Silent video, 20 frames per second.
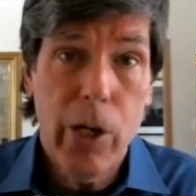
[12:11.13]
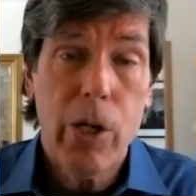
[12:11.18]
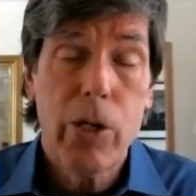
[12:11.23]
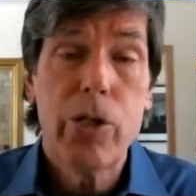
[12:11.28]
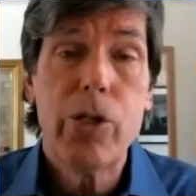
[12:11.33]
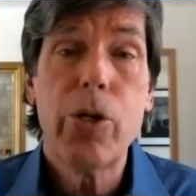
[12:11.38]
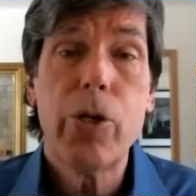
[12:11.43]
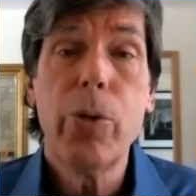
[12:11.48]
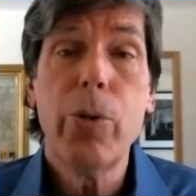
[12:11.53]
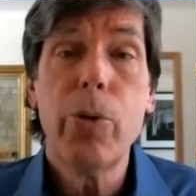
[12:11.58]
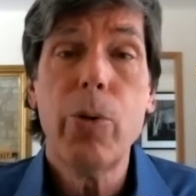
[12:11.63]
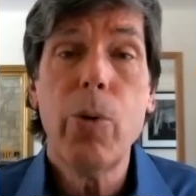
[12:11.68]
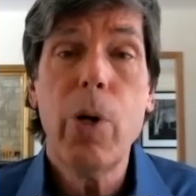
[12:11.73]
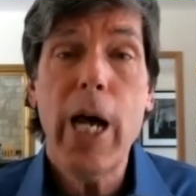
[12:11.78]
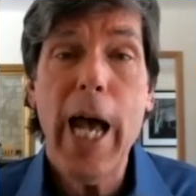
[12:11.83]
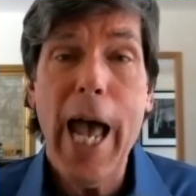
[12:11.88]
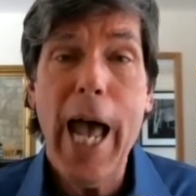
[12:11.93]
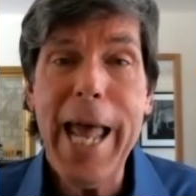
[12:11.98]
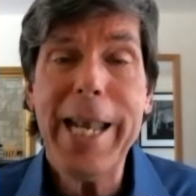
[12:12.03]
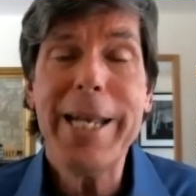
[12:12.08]
to
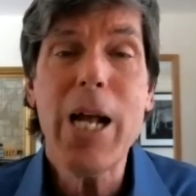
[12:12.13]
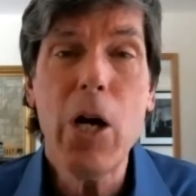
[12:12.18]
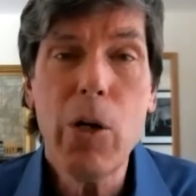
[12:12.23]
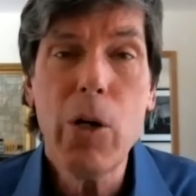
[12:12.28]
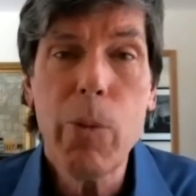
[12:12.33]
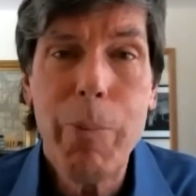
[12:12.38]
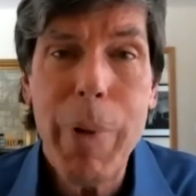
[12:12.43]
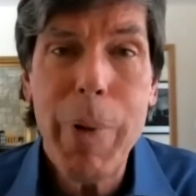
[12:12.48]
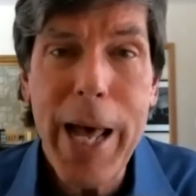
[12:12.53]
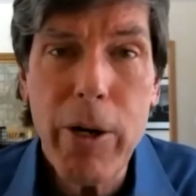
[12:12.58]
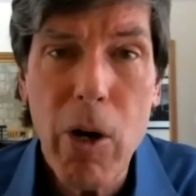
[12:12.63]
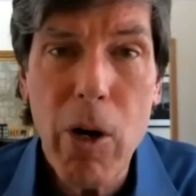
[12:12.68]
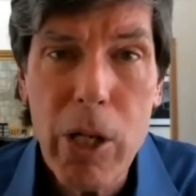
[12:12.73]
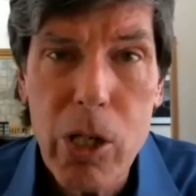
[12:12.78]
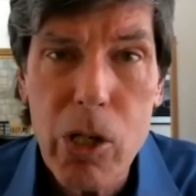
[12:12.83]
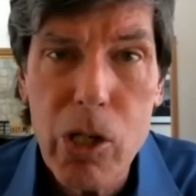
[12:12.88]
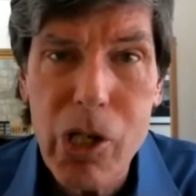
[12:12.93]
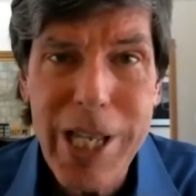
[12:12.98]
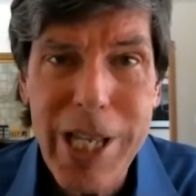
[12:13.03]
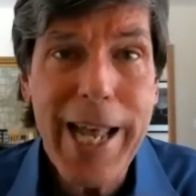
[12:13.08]
and better
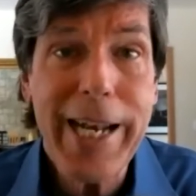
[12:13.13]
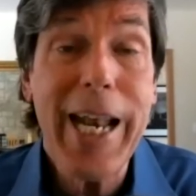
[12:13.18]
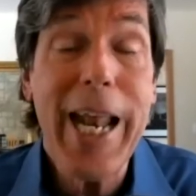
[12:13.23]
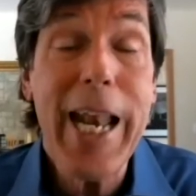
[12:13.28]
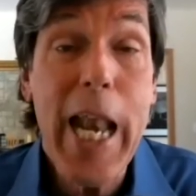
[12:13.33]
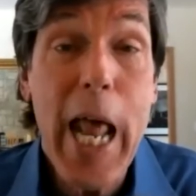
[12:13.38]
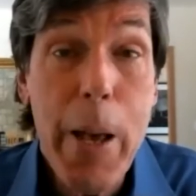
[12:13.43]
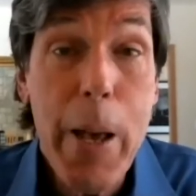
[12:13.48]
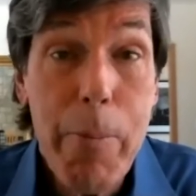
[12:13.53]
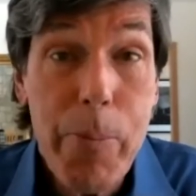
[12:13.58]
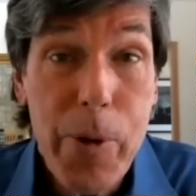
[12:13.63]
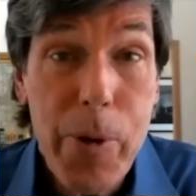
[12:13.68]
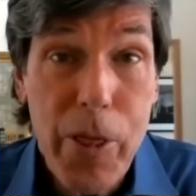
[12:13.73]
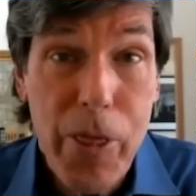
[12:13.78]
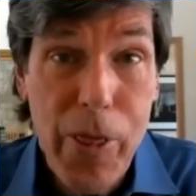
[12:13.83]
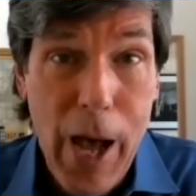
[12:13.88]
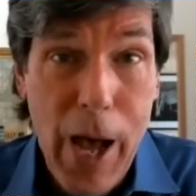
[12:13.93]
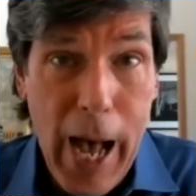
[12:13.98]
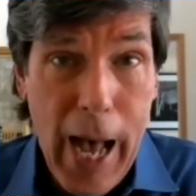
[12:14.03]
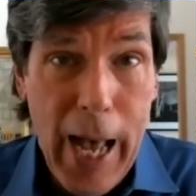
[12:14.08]
understand and
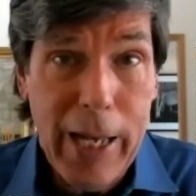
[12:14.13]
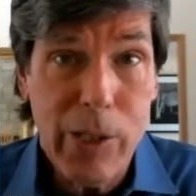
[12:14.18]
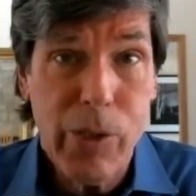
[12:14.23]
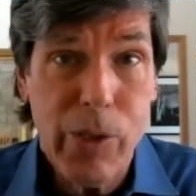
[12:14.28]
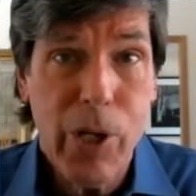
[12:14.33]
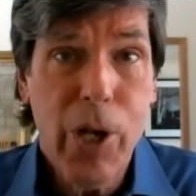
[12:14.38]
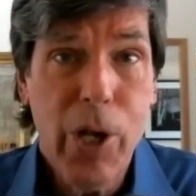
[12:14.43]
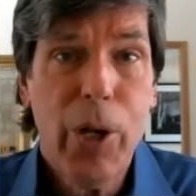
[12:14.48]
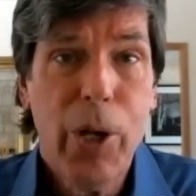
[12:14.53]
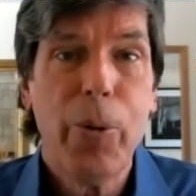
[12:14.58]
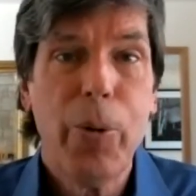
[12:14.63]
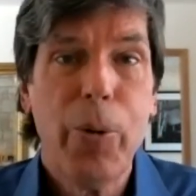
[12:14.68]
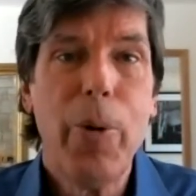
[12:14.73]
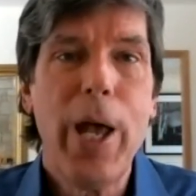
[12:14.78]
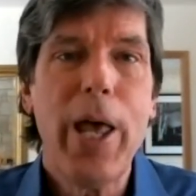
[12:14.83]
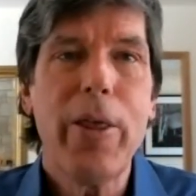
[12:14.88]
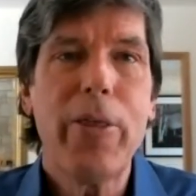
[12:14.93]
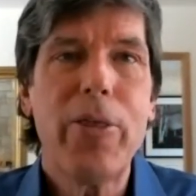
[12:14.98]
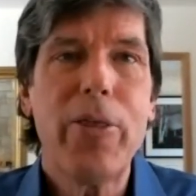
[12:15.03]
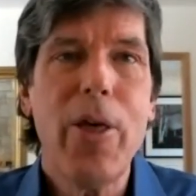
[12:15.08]
empathize
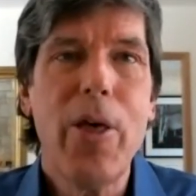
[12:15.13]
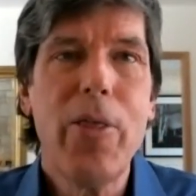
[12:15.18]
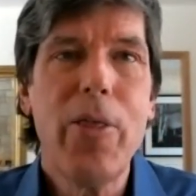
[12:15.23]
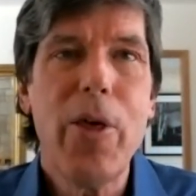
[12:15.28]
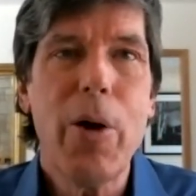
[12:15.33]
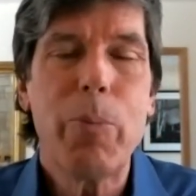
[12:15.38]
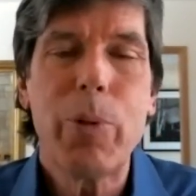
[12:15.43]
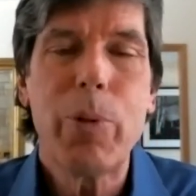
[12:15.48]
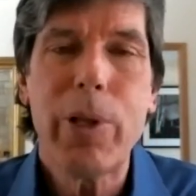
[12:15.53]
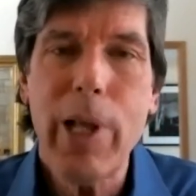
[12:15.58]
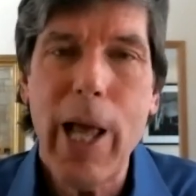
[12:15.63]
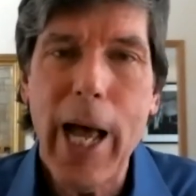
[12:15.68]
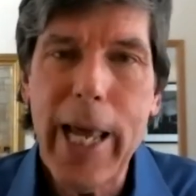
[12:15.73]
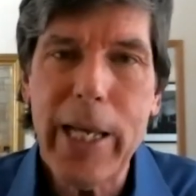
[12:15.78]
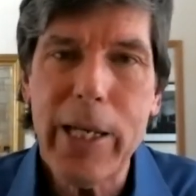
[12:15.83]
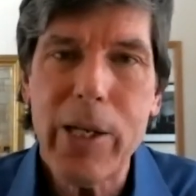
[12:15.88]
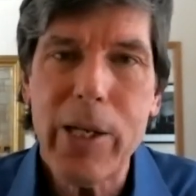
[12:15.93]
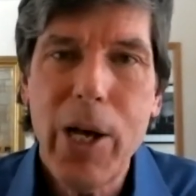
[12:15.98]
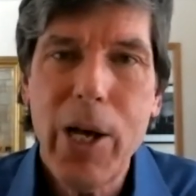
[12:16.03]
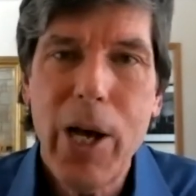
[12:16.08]
with the
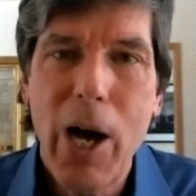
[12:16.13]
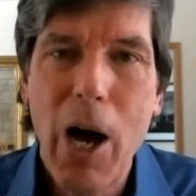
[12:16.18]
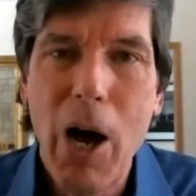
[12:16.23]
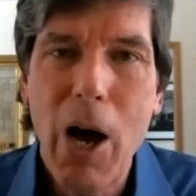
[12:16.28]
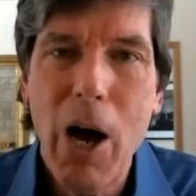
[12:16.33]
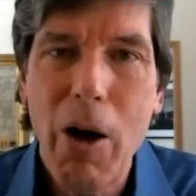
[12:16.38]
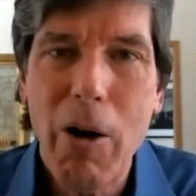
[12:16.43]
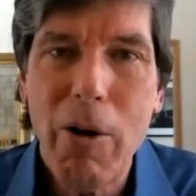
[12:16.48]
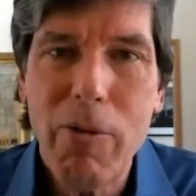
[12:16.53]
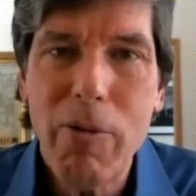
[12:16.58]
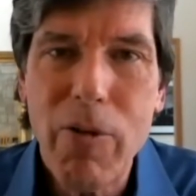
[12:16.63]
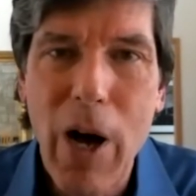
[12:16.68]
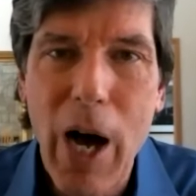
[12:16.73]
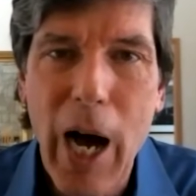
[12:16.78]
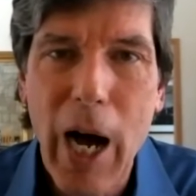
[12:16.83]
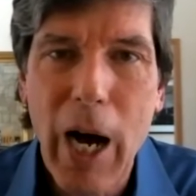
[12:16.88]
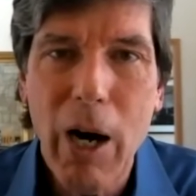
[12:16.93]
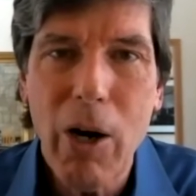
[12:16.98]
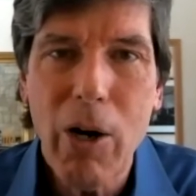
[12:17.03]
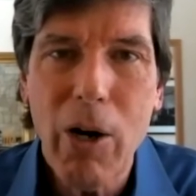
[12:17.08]
plight of
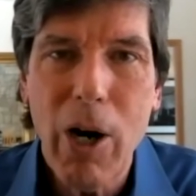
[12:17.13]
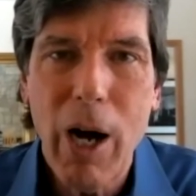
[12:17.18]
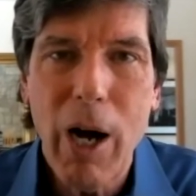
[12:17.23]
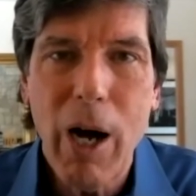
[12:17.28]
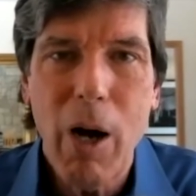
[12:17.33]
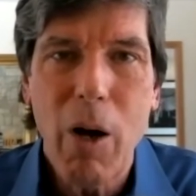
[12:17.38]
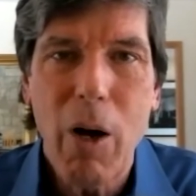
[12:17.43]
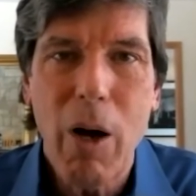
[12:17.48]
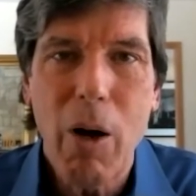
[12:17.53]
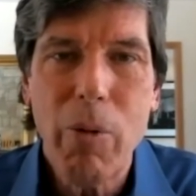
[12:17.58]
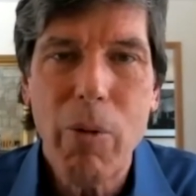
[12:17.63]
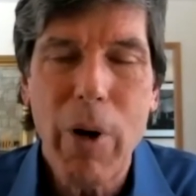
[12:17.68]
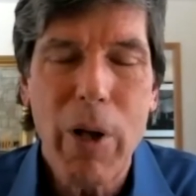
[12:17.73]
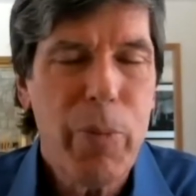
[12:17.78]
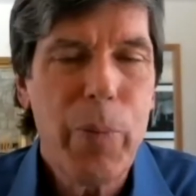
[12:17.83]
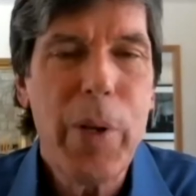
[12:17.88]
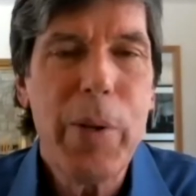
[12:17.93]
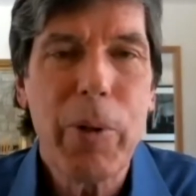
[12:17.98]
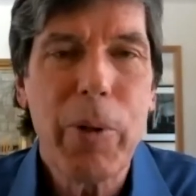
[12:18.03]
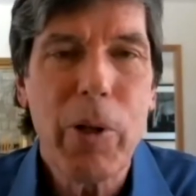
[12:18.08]
our, with
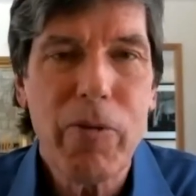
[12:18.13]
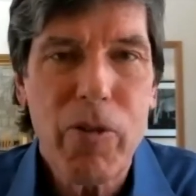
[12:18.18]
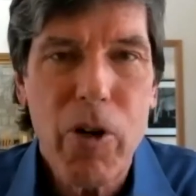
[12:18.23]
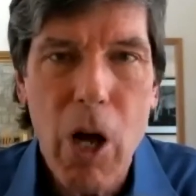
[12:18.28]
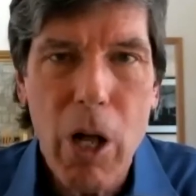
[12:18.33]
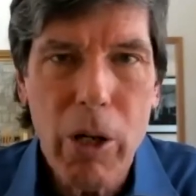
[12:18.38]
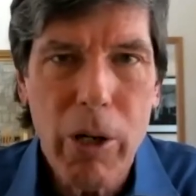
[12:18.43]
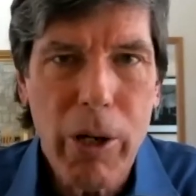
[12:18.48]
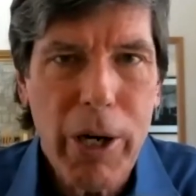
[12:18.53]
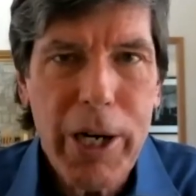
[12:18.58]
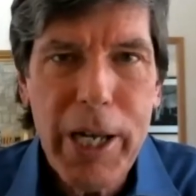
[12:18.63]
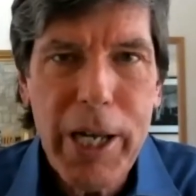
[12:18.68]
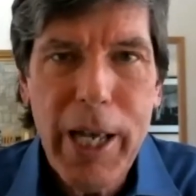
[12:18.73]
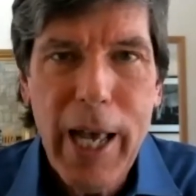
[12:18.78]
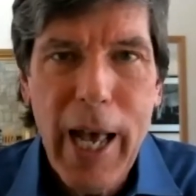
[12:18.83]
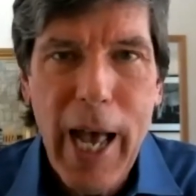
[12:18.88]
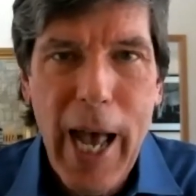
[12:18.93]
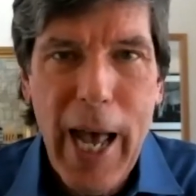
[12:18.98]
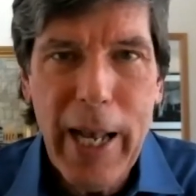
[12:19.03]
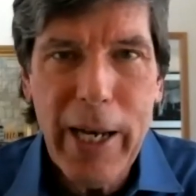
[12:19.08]
people of color,
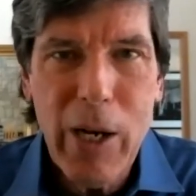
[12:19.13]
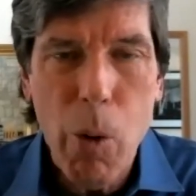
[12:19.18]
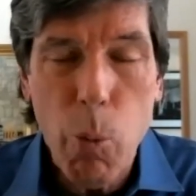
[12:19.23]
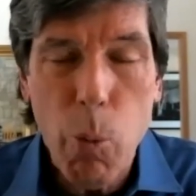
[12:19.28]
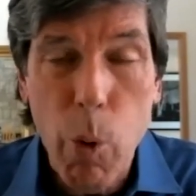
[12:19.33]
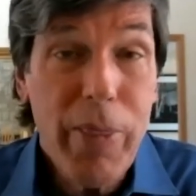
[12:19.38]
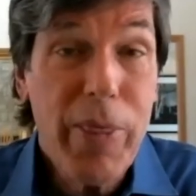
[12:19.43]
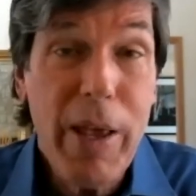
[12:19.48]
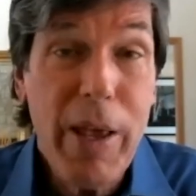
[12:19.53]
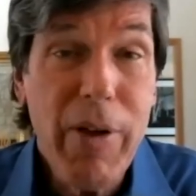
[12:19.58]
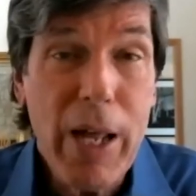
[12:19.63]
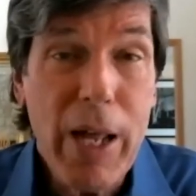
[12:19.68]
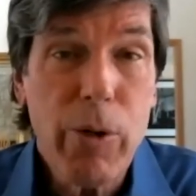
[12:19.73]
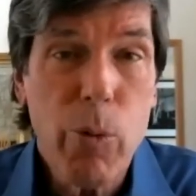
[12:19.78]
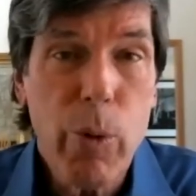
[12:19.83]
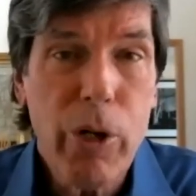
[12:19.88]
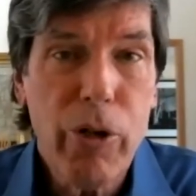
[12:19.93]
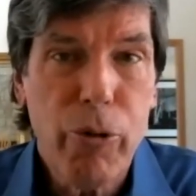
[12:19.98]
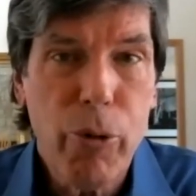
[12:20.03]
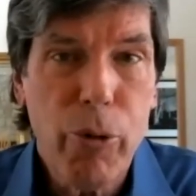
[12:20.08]
and what they've had to
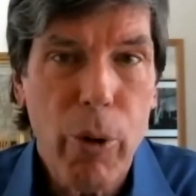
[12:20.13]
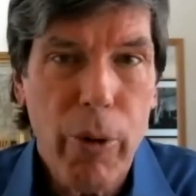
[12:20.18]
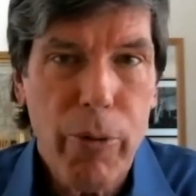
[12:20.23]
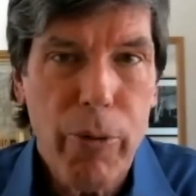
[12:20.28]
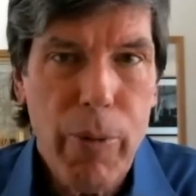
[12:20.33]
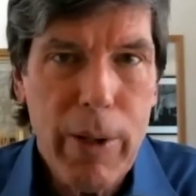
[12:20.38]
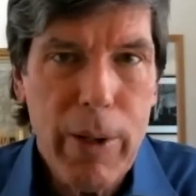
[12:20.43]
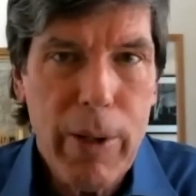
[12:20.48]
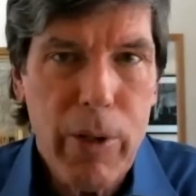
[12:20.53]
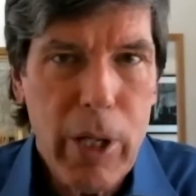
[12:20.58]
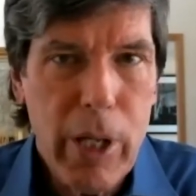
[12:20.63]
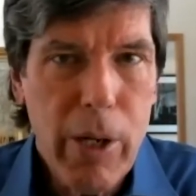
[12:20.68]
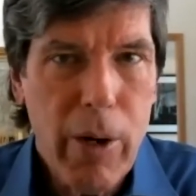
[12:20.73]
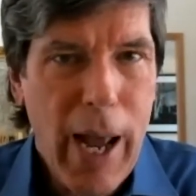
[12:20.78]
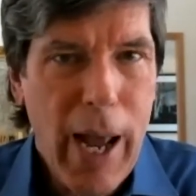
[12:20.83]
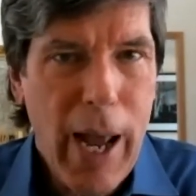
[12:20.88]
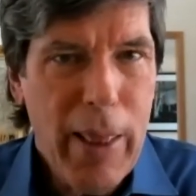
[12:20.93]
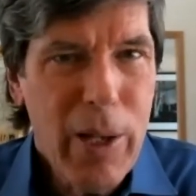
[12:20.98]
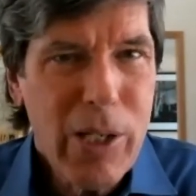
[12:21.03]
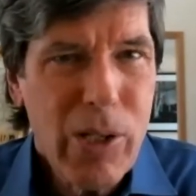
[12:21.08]
endure throughout the year.
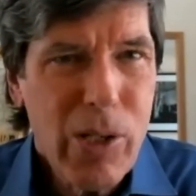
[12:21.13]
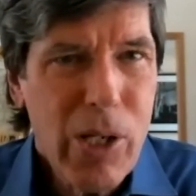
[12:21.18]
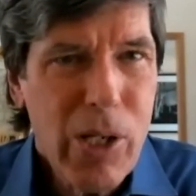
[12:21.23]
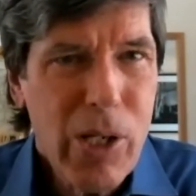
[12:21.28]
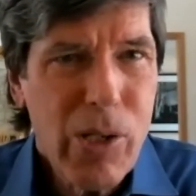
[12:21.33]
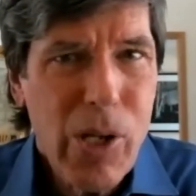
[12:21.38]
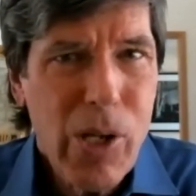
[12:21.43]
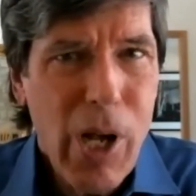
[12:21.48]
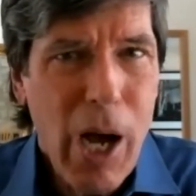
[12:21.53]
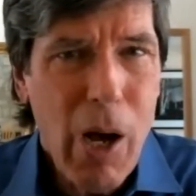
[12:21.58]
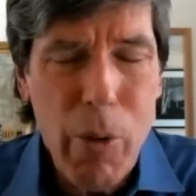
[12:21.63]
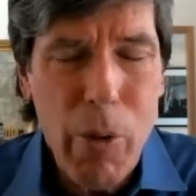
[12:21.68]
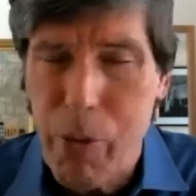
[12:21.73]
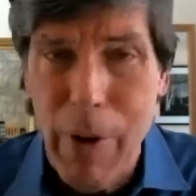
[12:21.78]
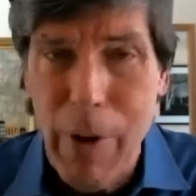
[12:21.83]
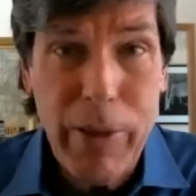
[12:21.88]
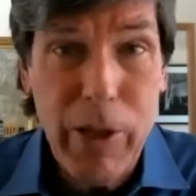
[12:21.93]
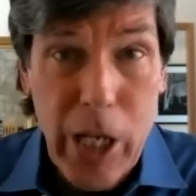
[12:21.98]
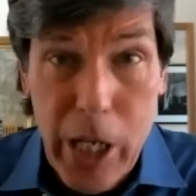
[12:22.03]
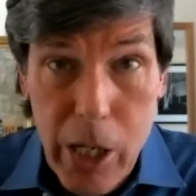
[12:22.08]
And this is
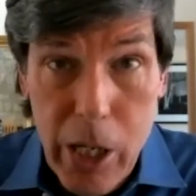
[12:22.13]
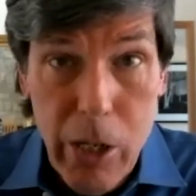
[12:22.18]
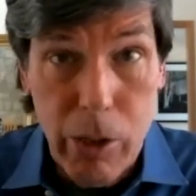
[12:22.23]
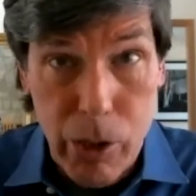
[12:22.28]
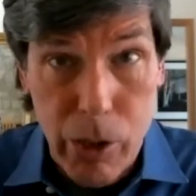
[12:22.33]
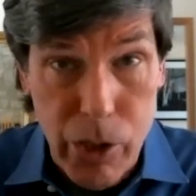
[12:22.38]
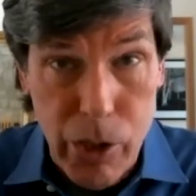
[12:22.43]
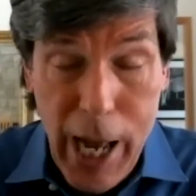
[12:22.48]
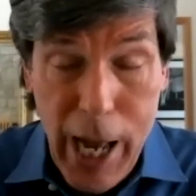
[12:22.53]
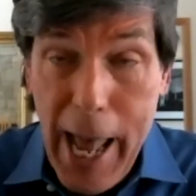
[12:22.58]
throughout the years.